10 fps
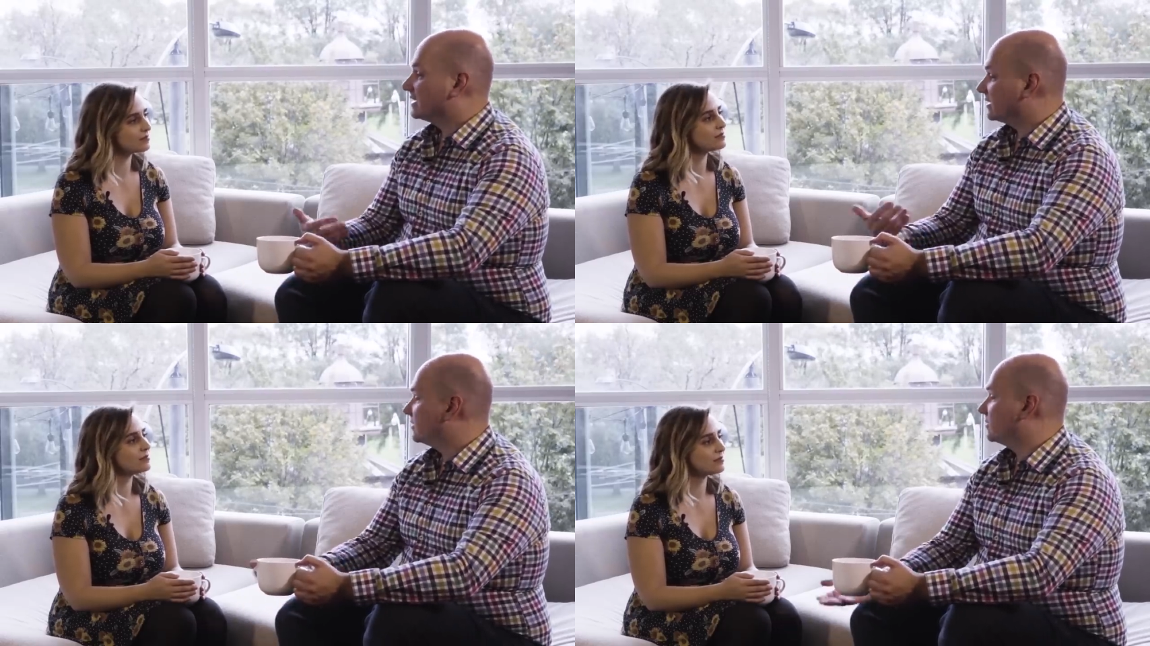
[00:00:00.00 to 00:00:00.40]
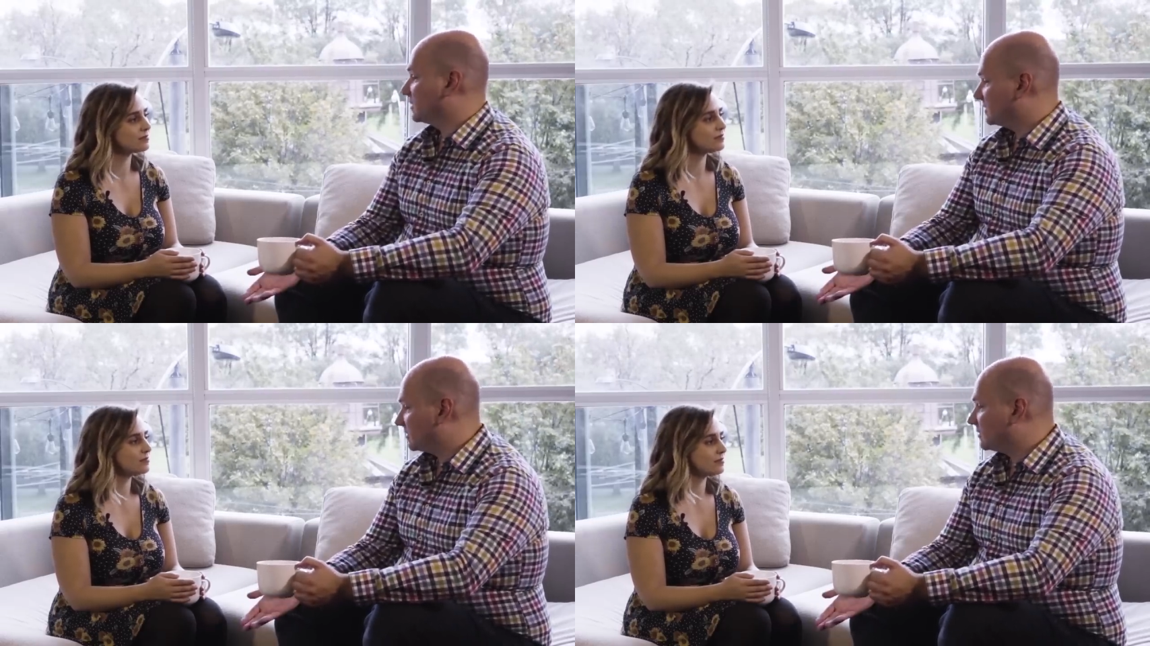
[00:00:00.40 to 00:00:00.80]

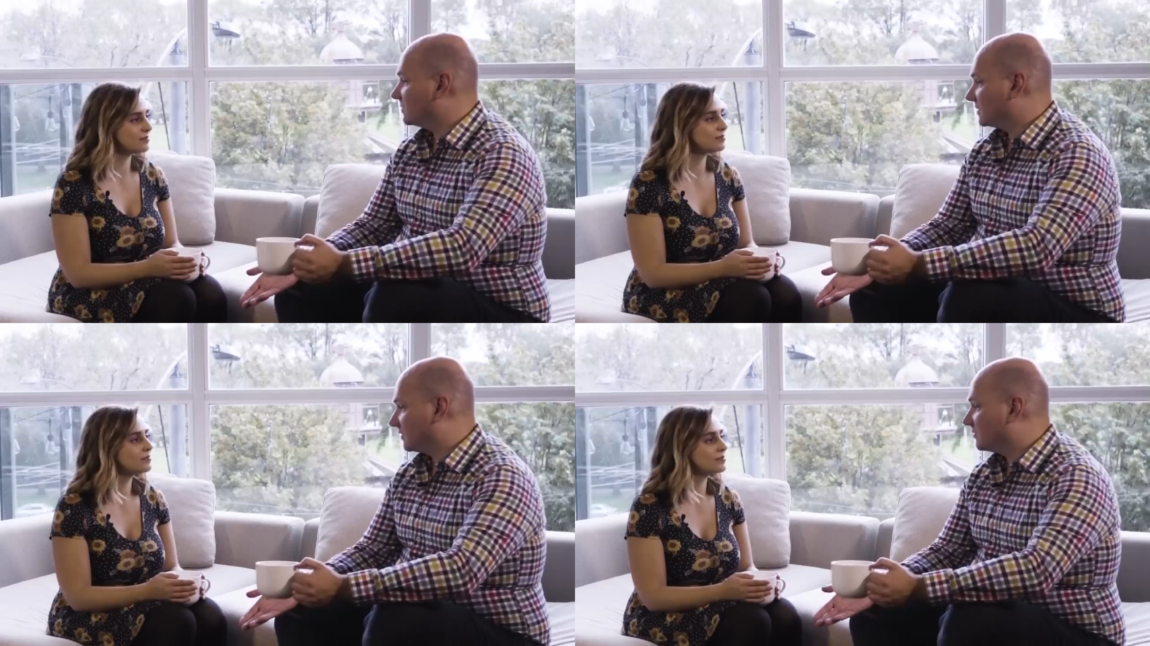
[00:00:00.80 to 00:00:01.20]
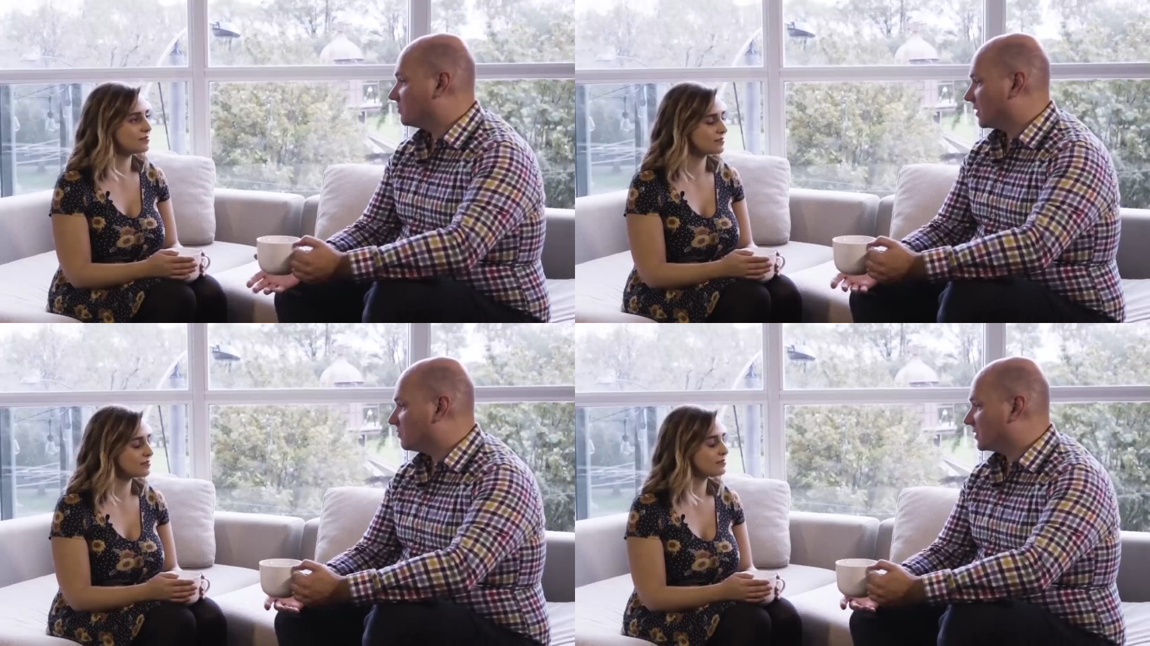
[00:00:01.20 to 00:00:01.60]
Speaker 1: continuous use of
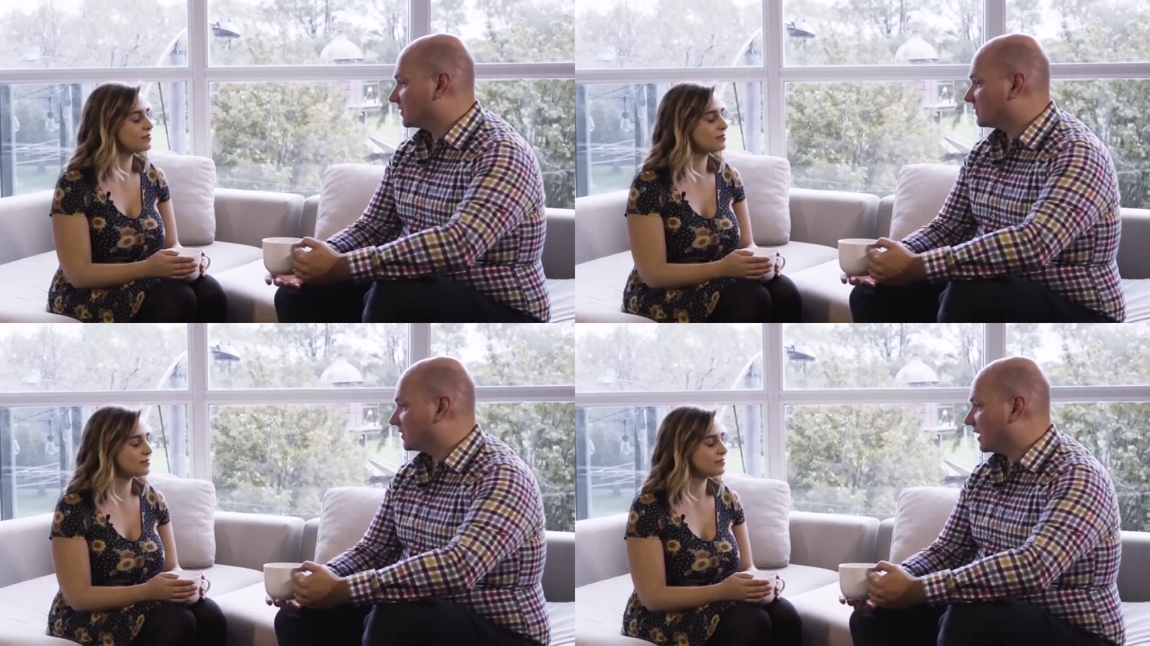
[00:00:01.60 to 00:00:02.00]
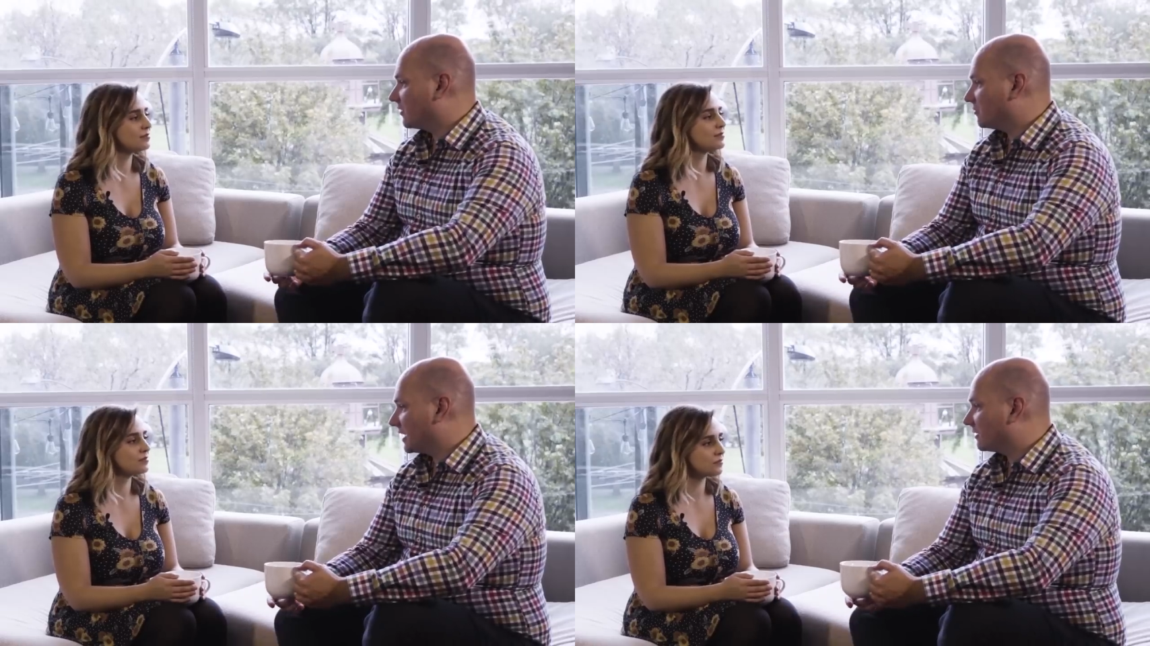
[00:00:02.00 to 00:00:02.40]
pills for
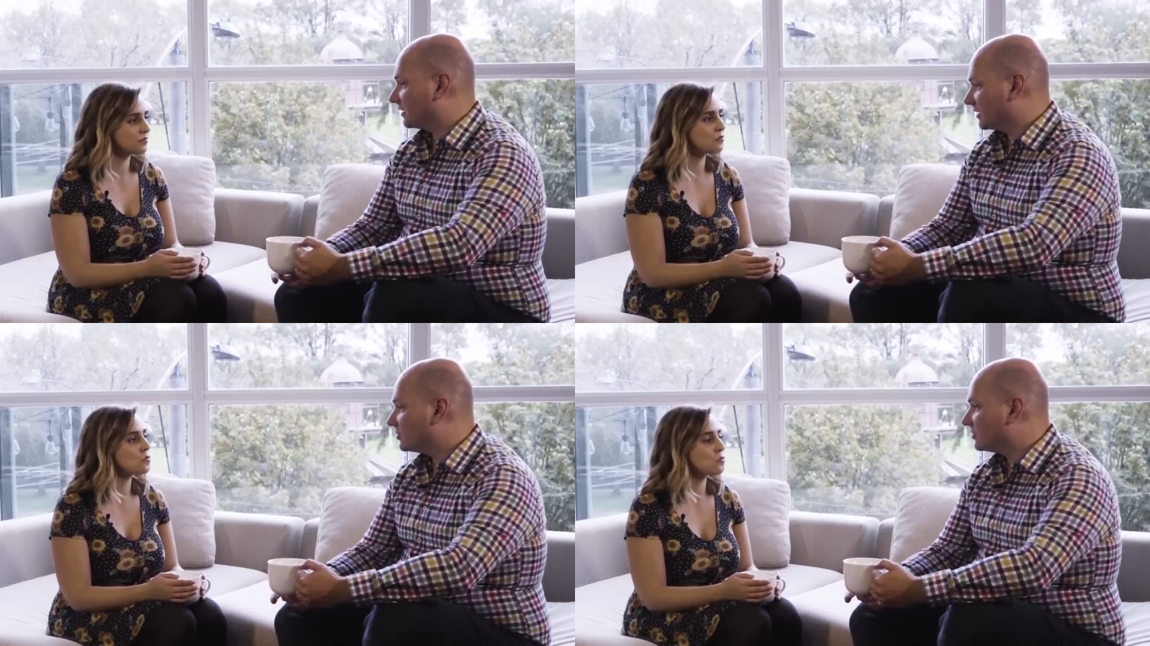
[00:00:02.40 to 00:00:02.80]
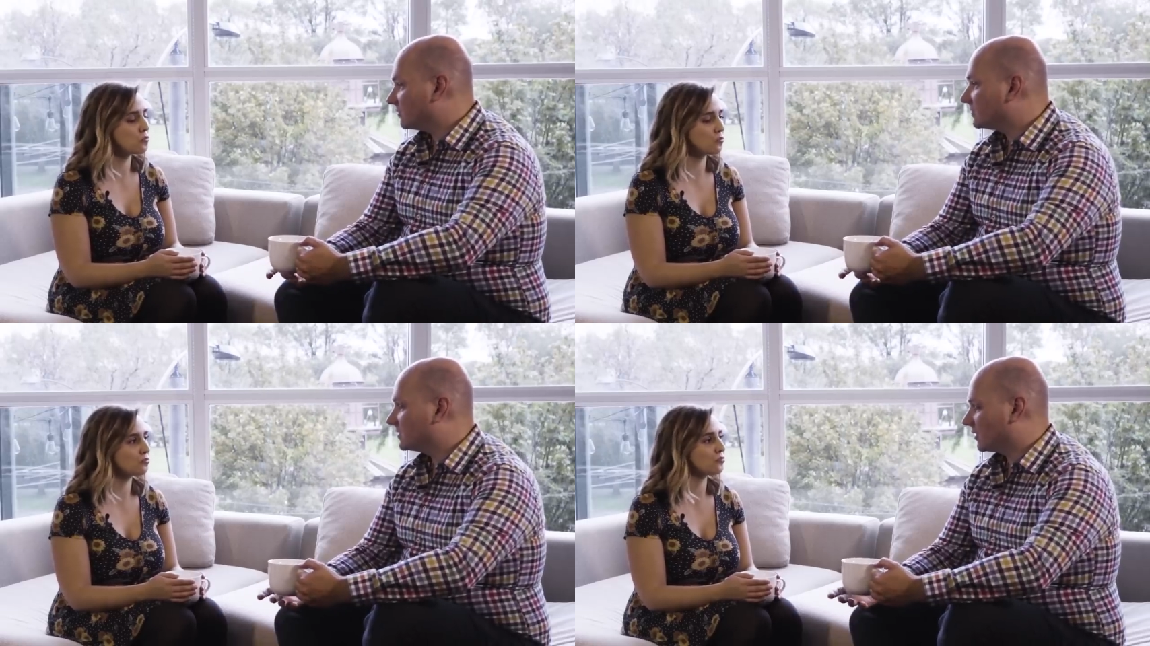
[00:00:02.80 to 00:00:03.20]
other medical
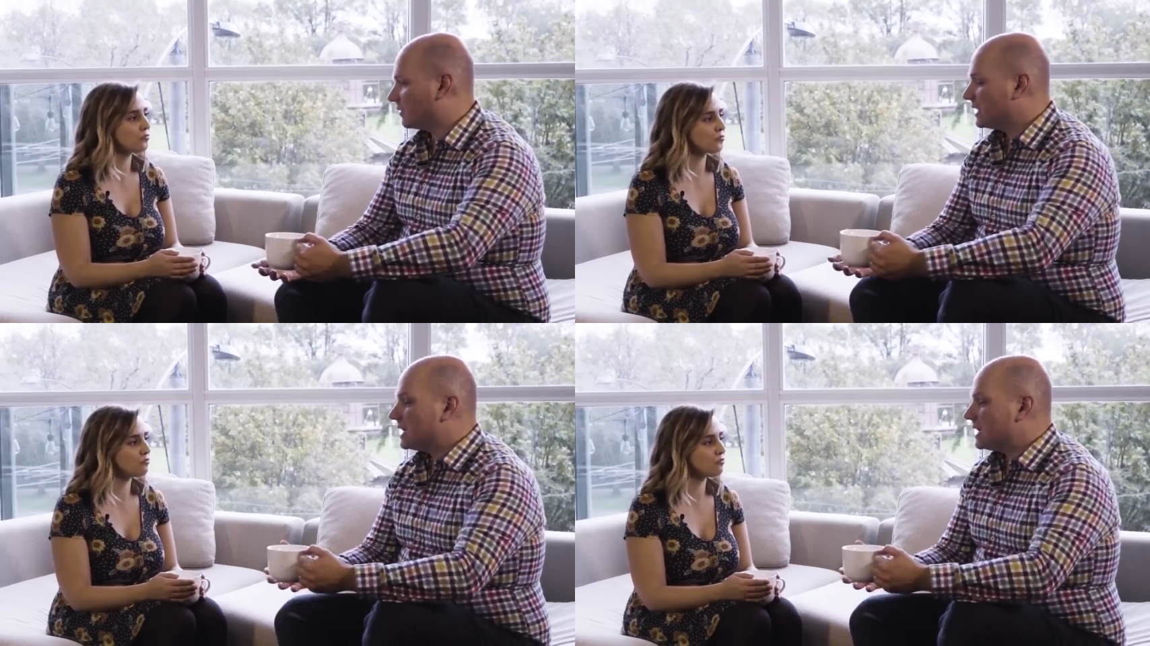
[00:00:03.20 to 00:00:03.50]
issues. So